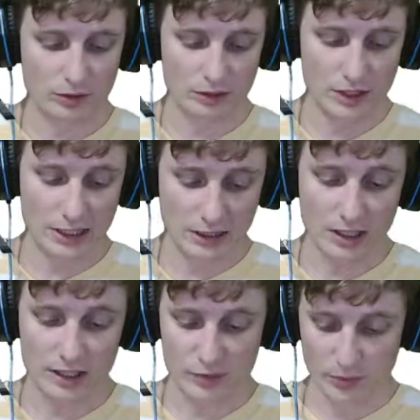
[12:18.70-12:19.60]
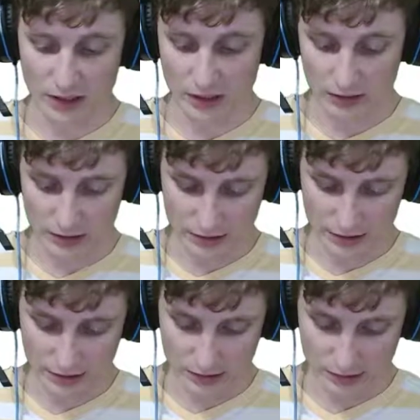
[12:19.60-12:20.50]
it cost me
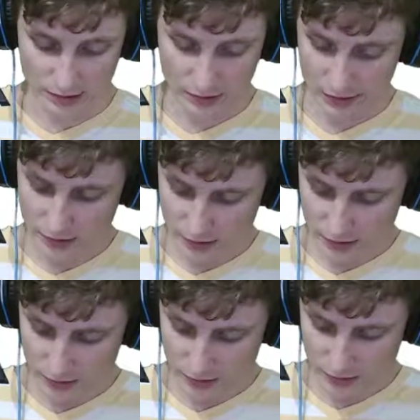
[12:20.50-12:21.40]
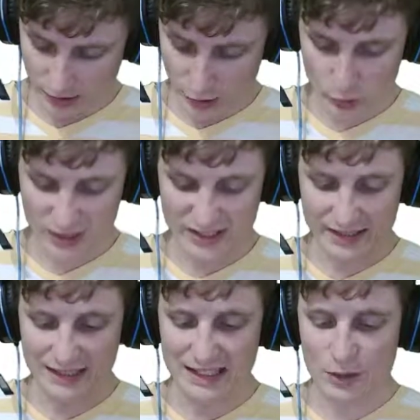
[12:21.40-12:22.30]

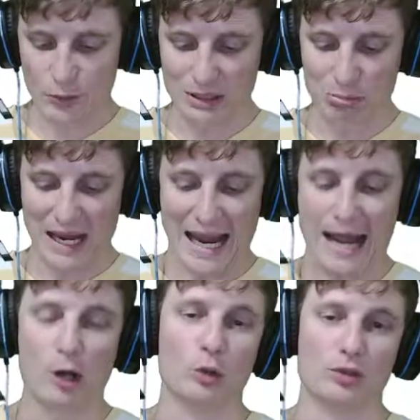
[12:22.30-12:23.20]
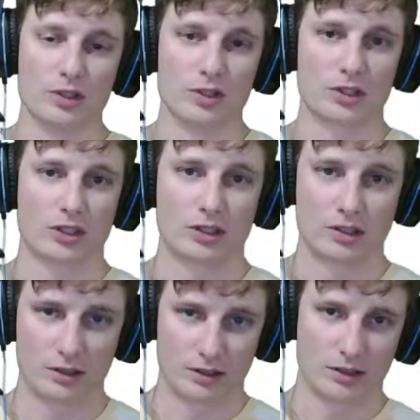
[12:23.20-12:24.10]
163 pounds.
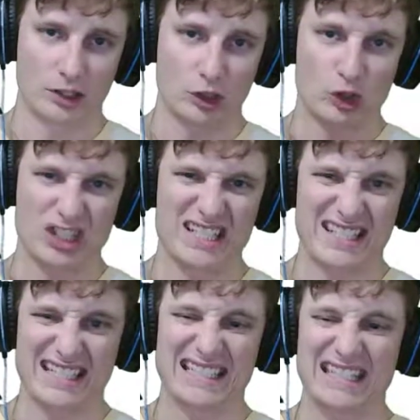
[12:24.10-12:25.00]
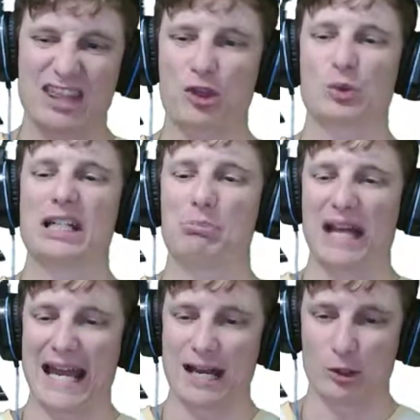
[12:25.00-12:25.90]
163
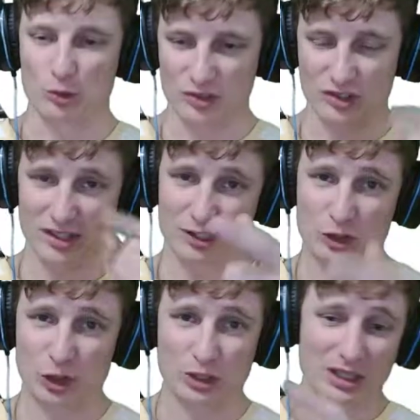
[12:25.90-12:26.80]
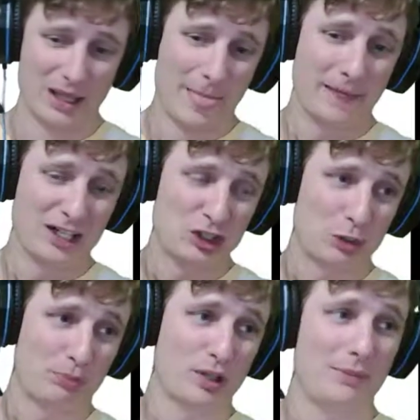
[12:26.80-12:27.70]
pounds. So there's your
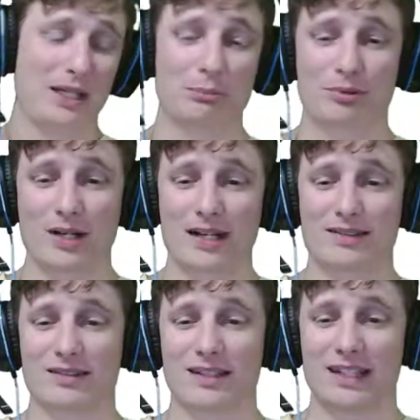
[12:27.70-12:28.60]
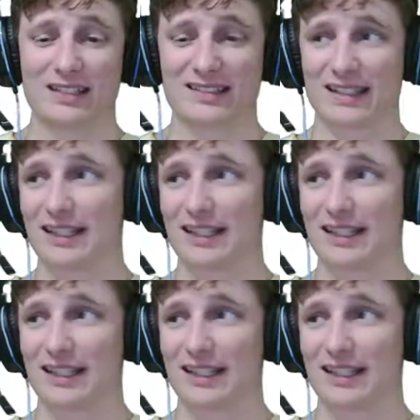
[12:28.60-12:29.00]
premium price. It is